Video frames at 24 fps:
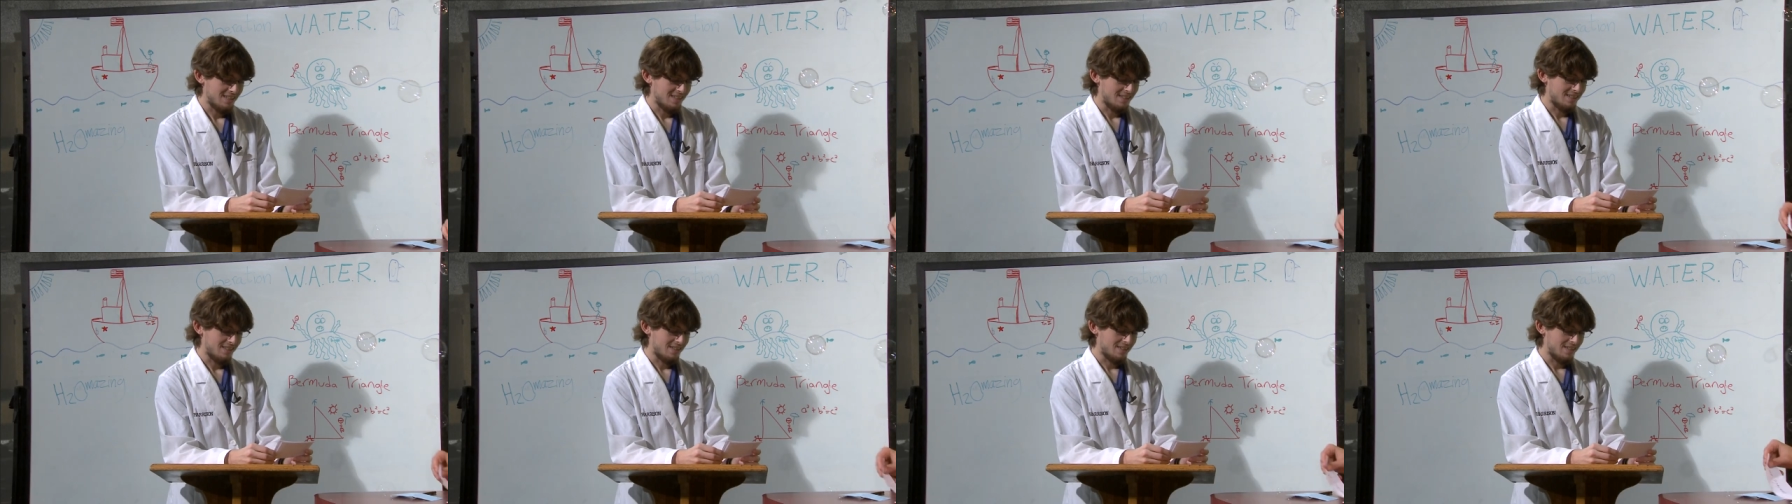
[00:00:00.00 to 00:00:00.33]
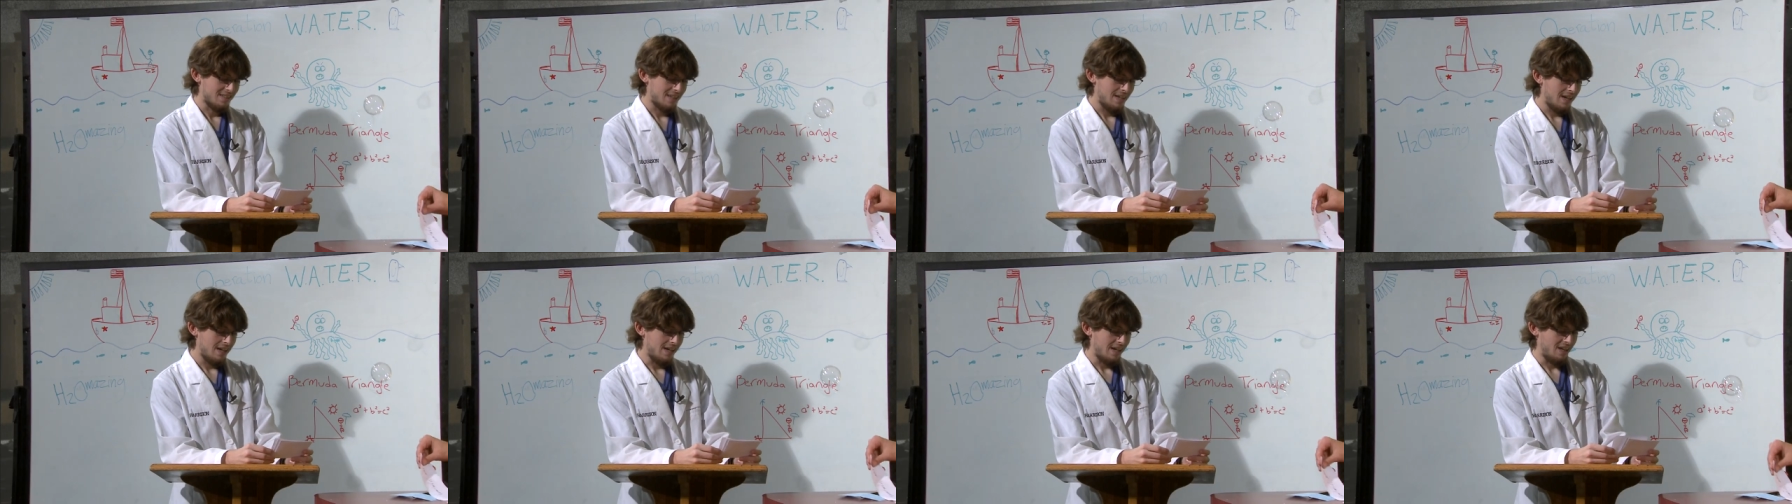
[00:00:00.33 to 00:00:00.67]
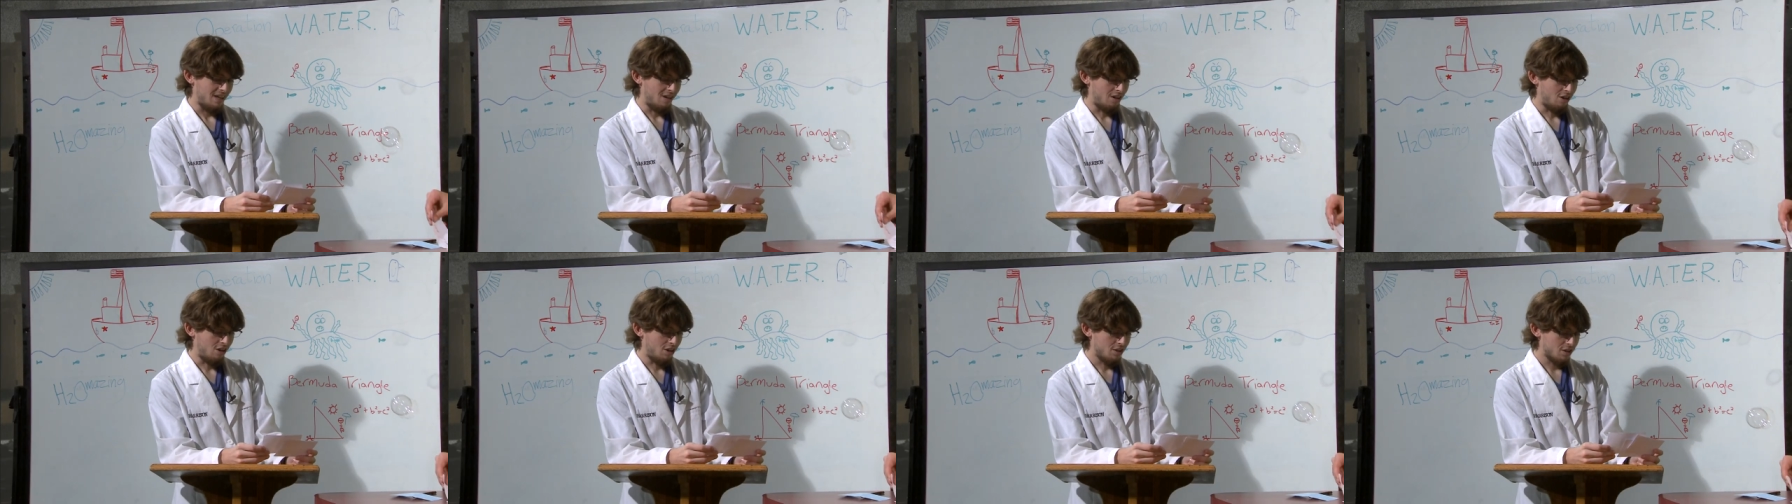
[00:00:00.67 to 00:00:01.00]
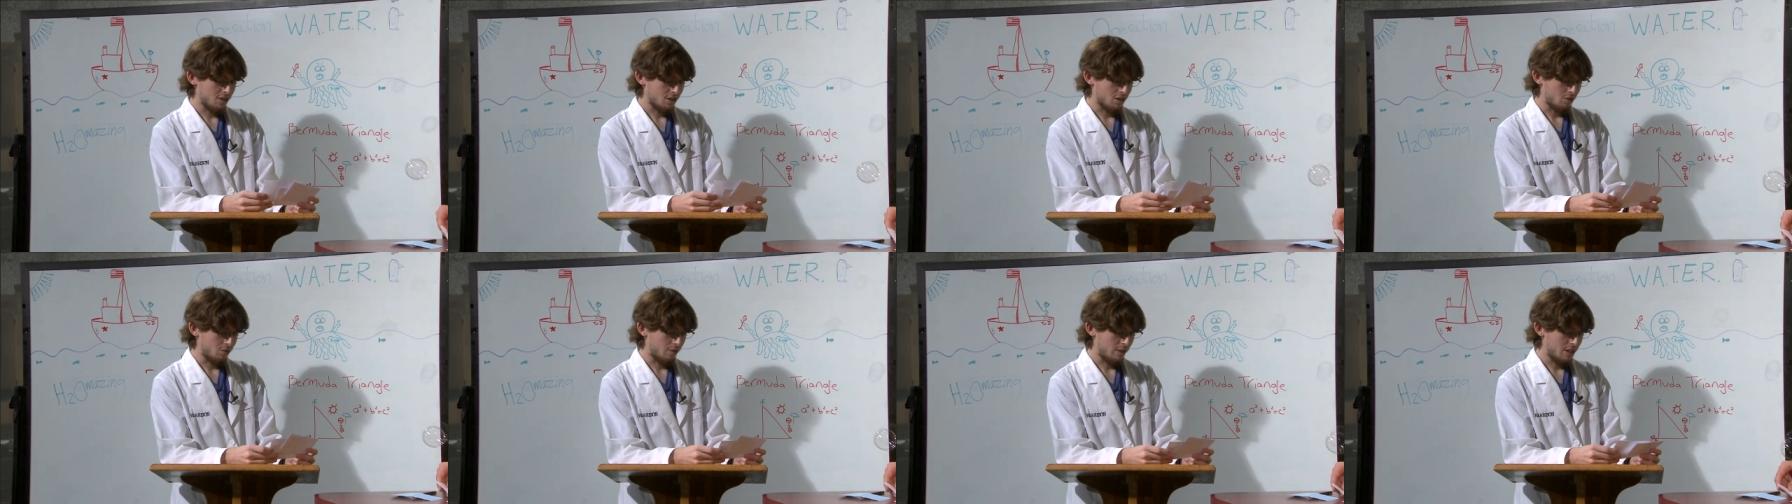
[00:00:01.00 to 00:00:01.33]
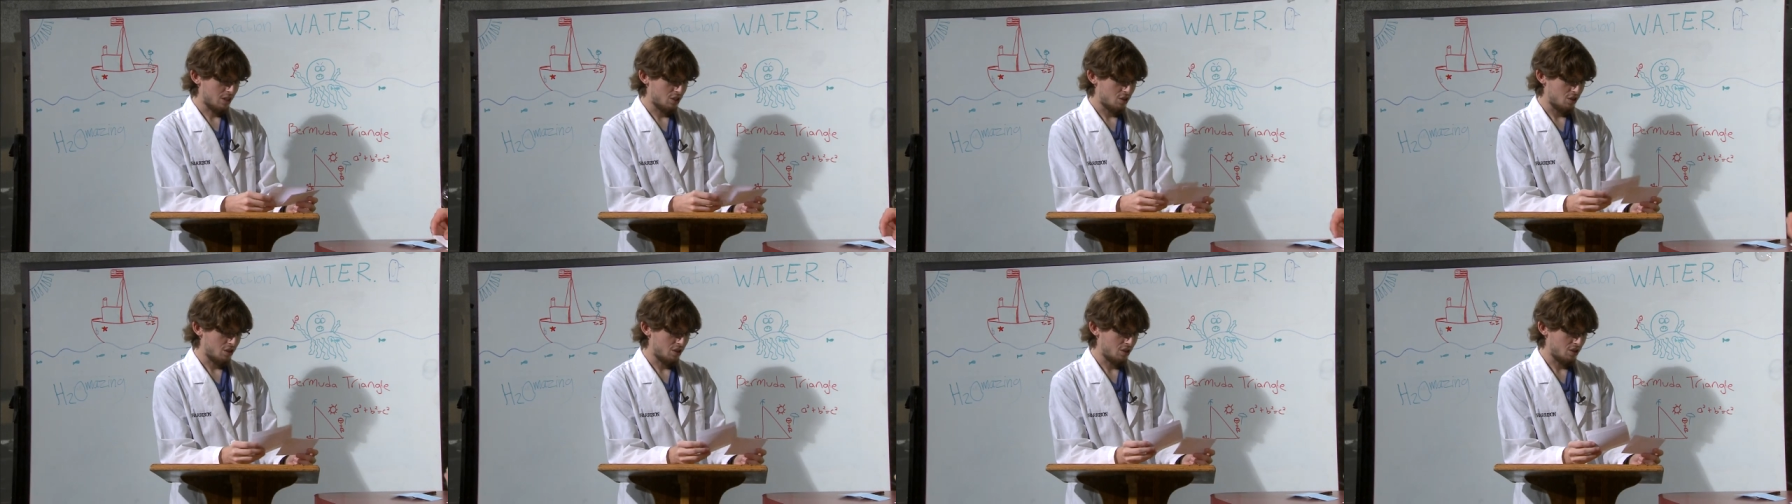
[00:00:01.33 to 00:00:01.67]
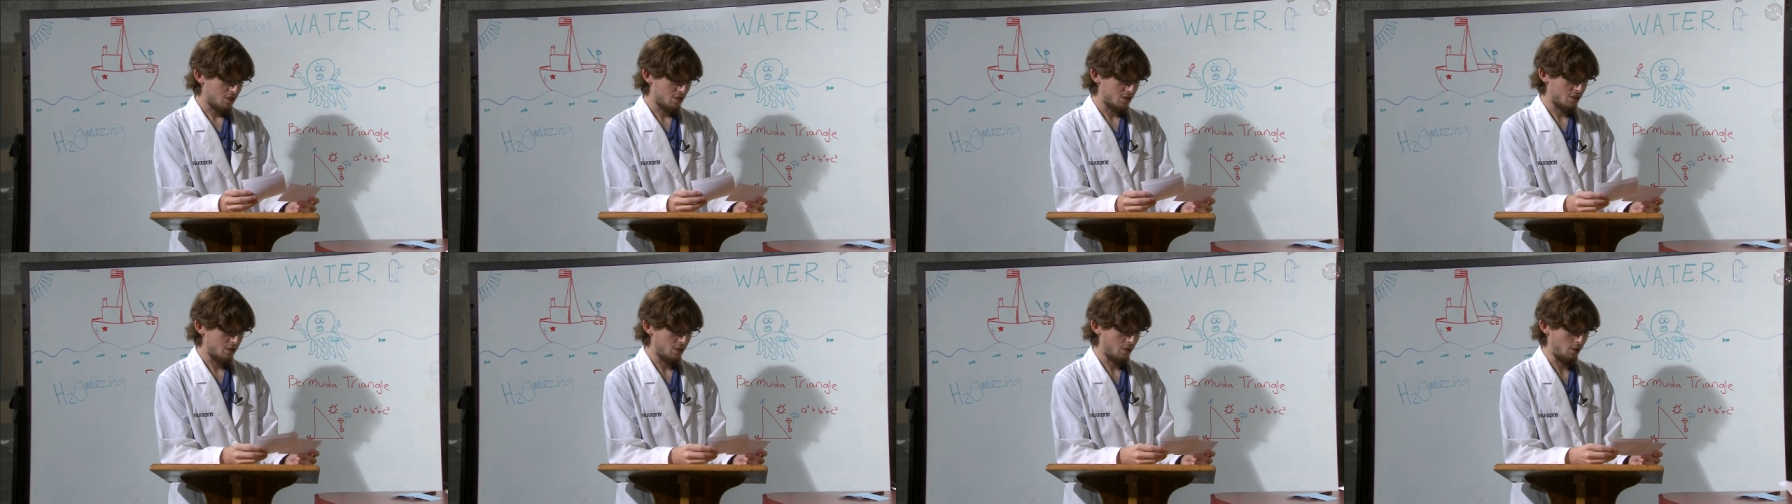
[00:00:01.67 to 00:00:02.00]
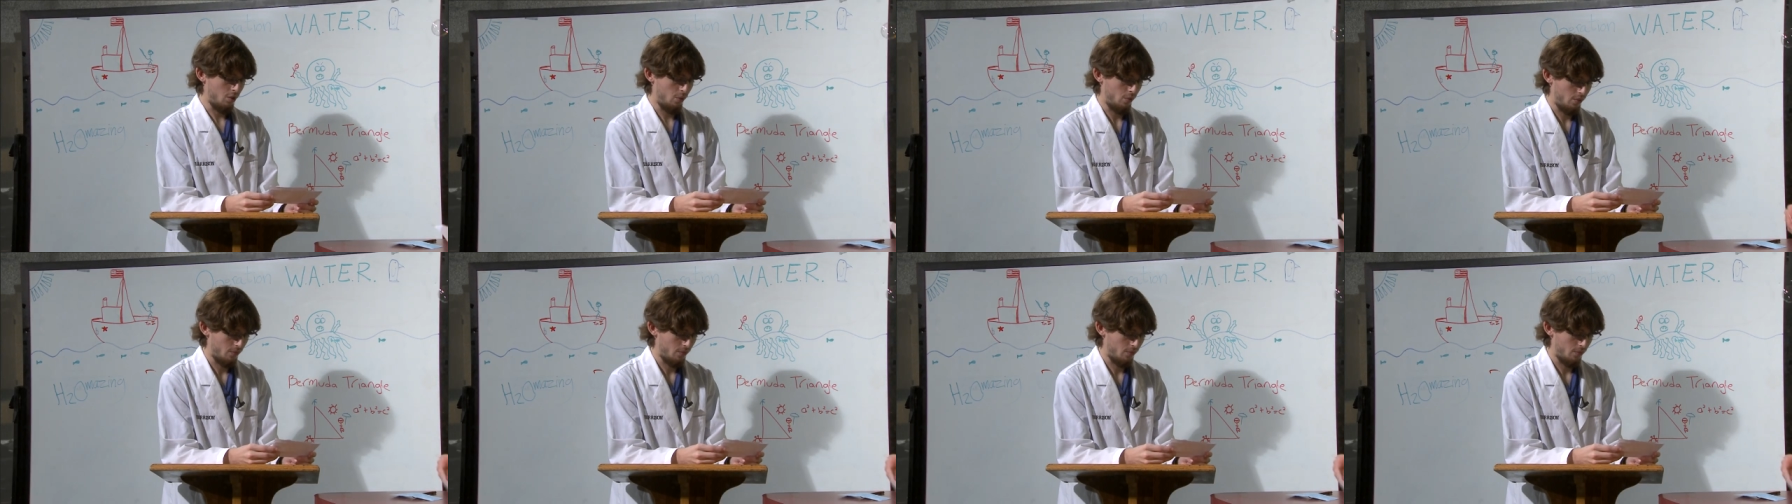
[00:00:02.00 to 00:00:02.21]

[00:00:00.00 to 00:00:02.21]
Okay, on to question two.